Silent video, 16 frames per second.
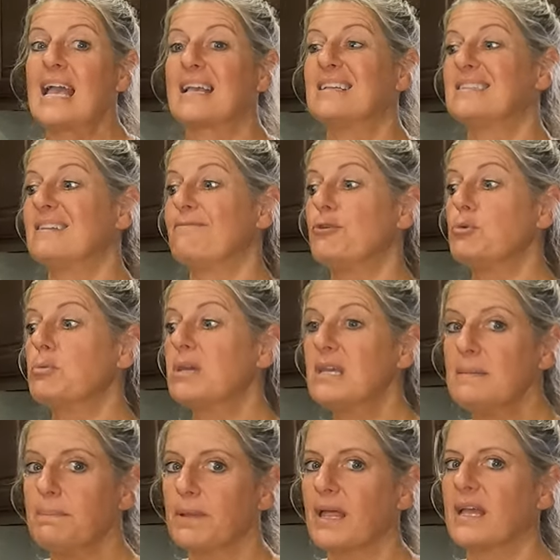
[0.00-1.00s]
Because if you
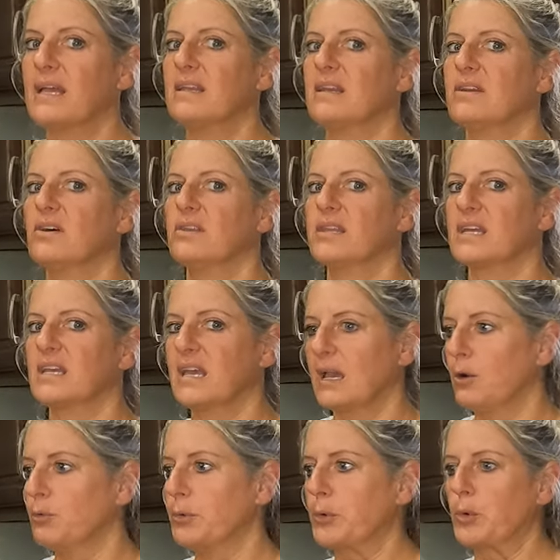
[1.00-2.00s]
keep laying it on the
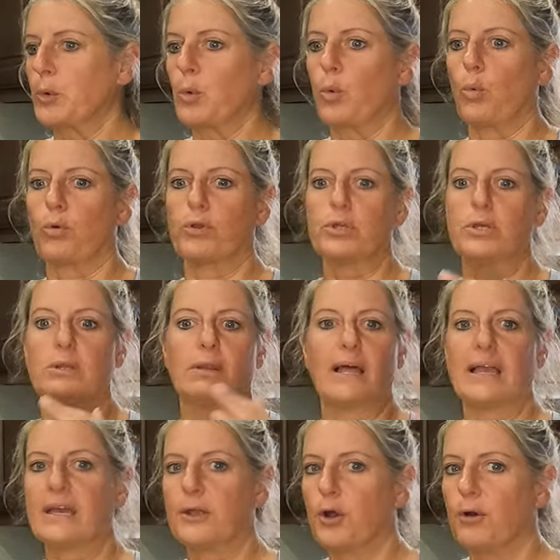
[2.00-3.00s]
counter or you
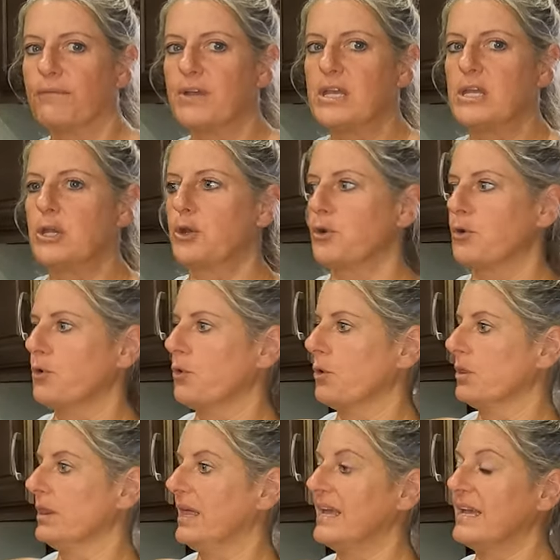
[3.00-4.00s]
lay it over here
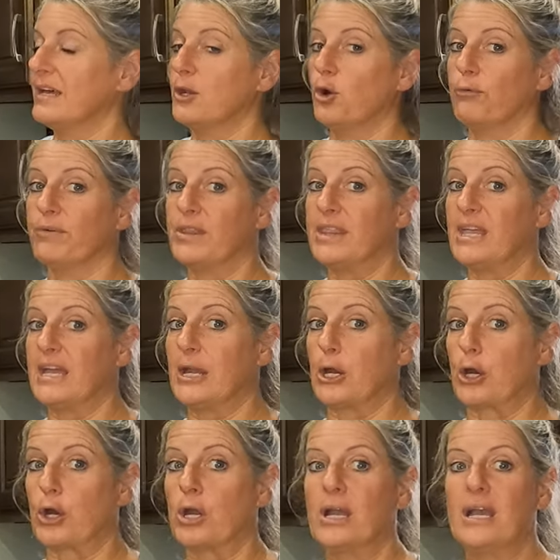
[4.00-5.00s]
or lay it over
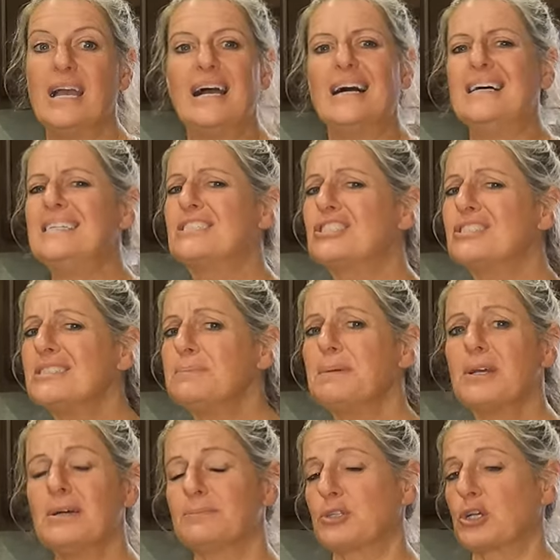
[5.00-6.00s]
there, it just
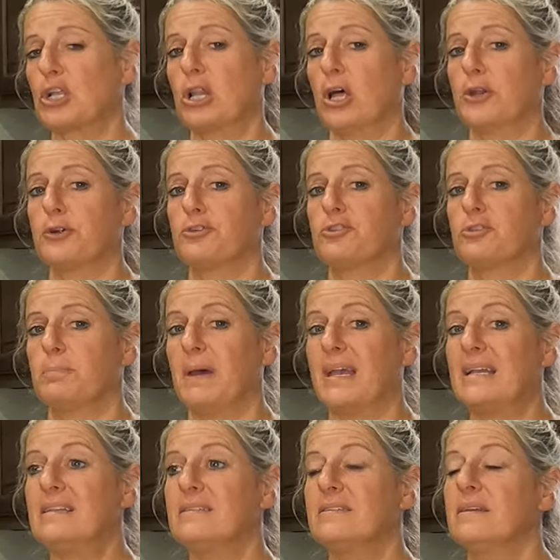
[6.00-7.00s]
becomes a cluttered
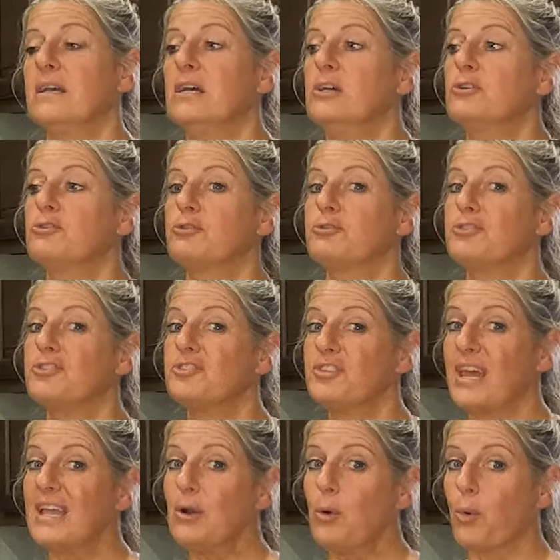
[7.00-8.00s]
space. So to
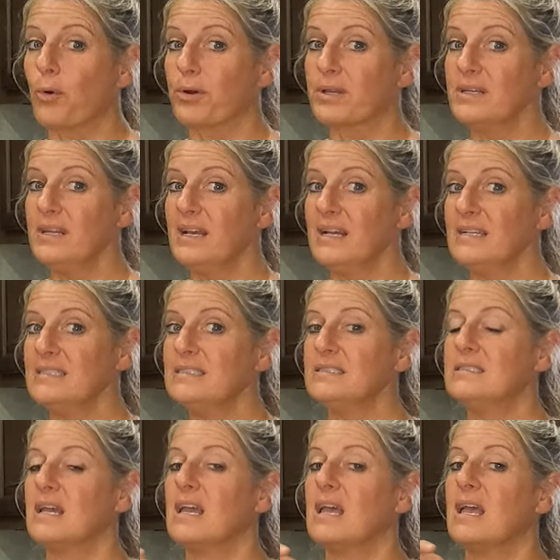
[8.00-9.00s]
stay
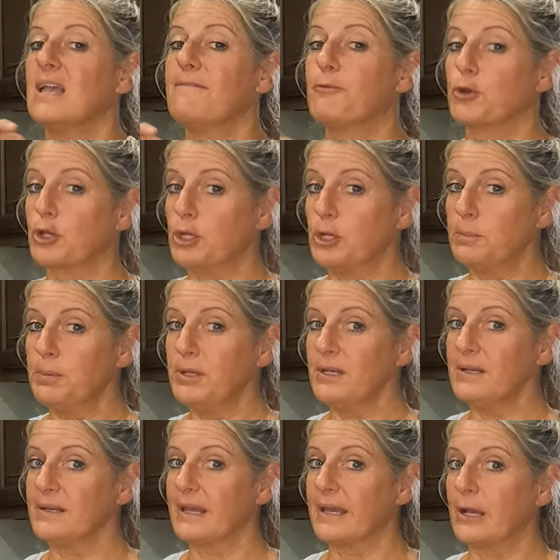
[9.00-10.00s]
organized, if you're gonna put
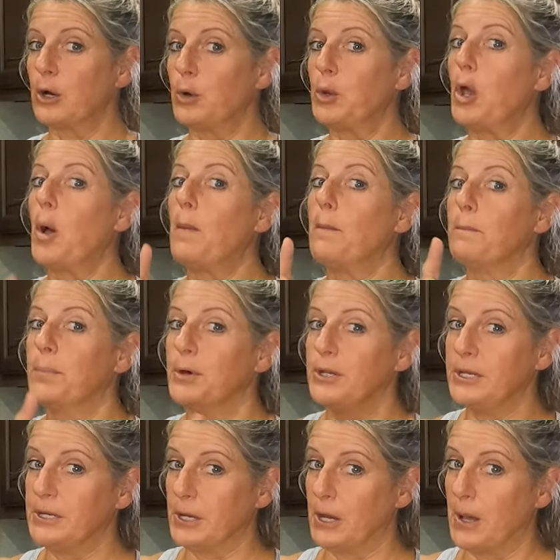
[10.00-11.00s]
it down,
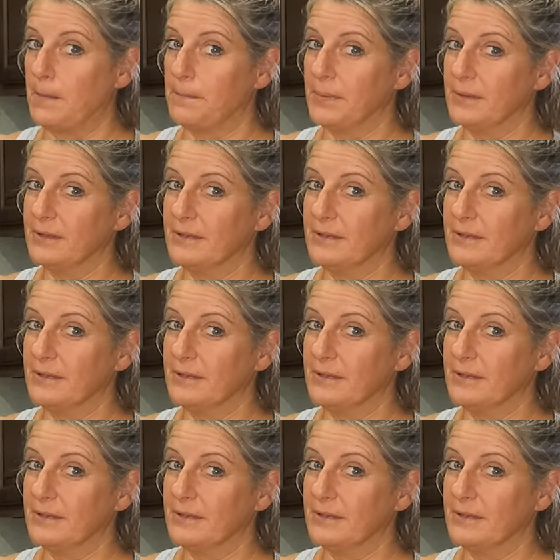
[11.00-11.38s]
put it up.